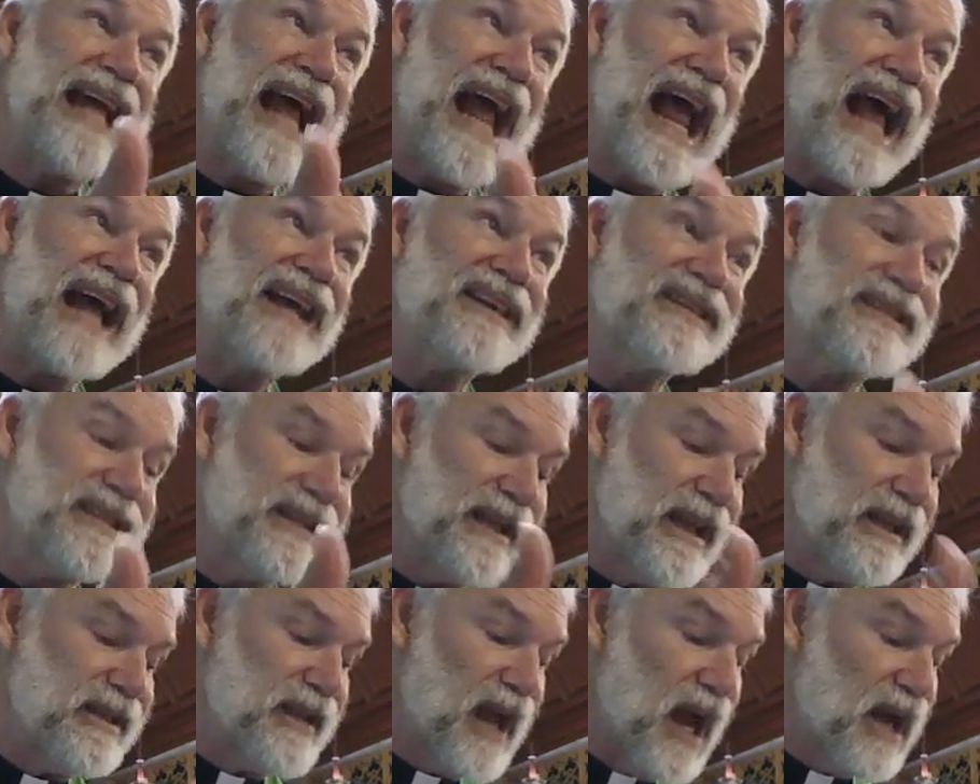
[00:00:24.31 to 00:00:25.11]

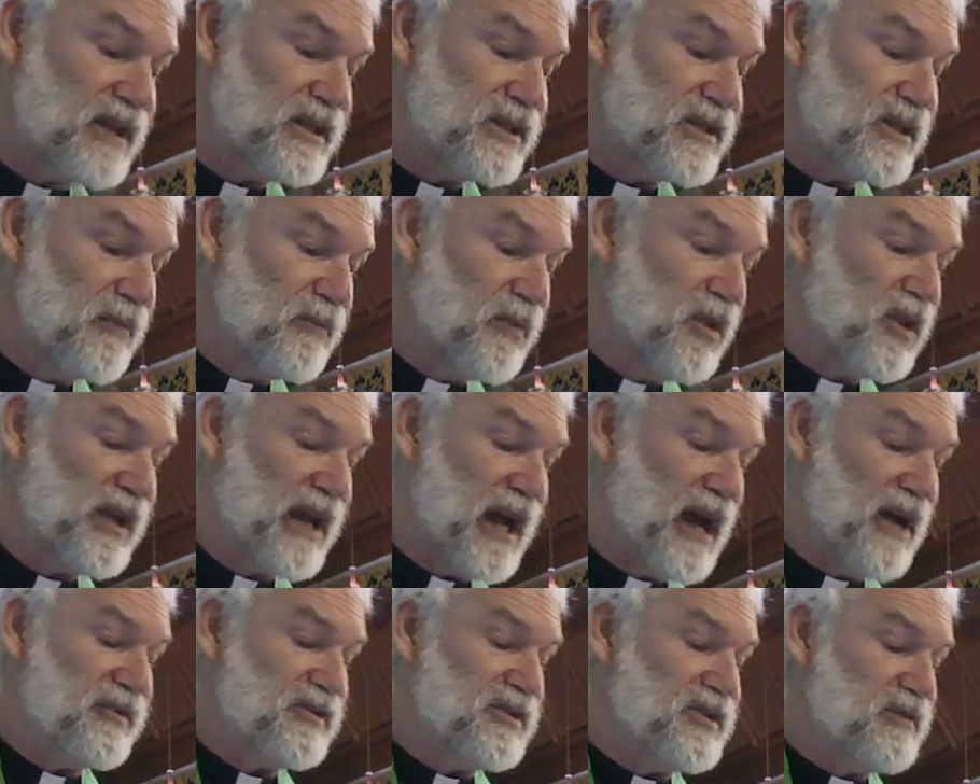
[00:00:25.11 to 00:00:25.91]
tax-deductible
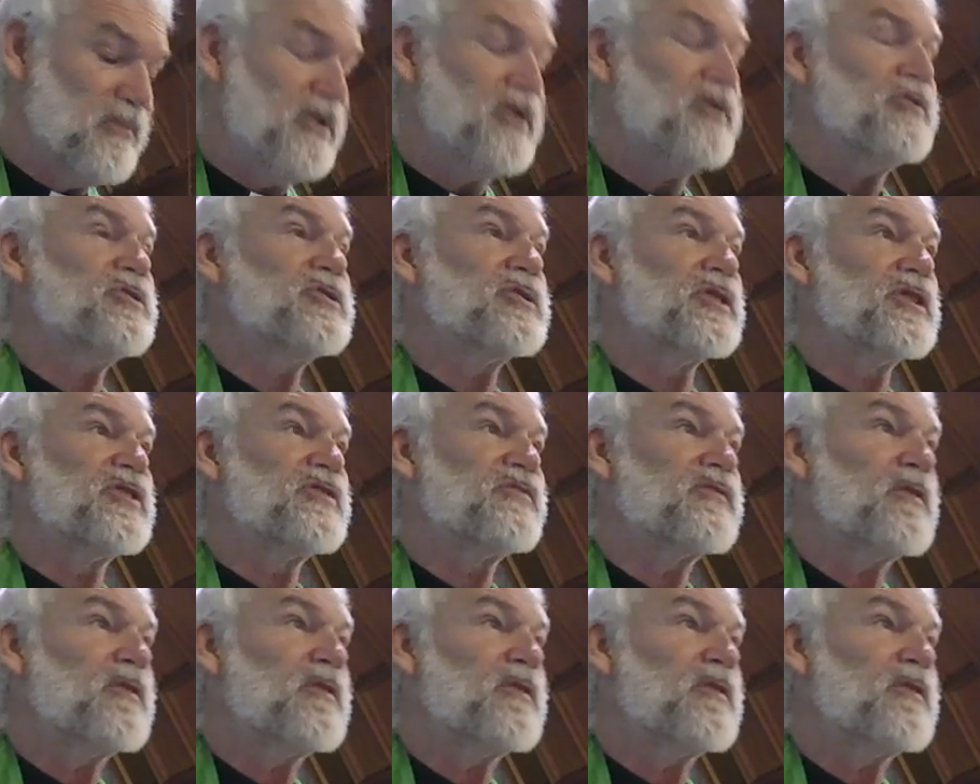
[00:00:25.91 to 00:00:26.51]
contributions,